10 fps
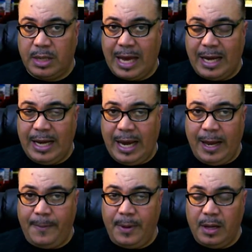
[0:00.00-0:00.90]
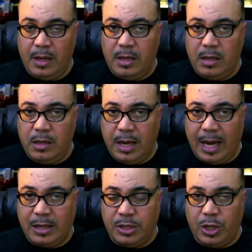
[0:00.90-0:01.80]
got a name, you
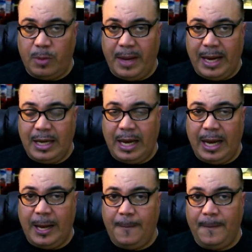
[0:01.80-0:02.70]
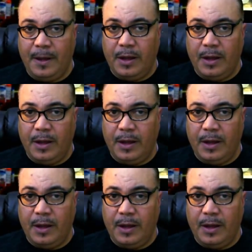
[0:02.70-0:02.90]
got the domain name,